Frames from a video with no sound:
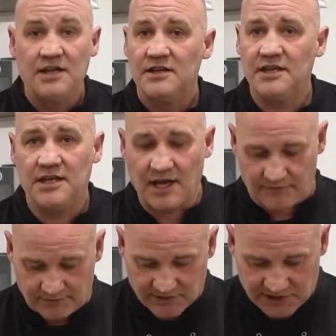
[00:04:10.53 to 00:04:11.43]
that you get
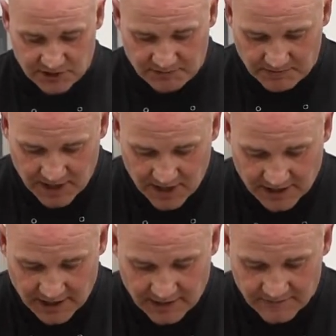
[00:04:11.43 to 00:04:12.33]
from the
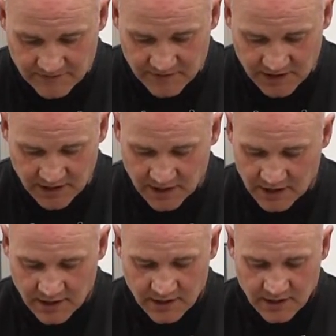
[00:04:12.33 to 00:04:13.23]
supermarket,
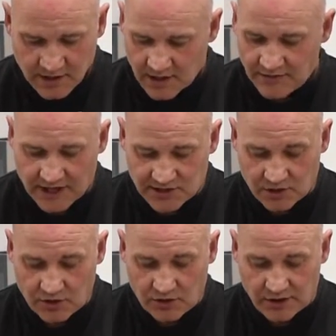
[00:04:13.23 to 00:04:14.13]
and that's
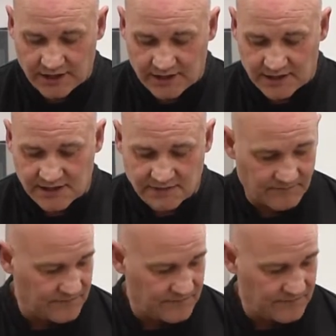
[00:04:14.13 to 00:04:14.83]
all it is.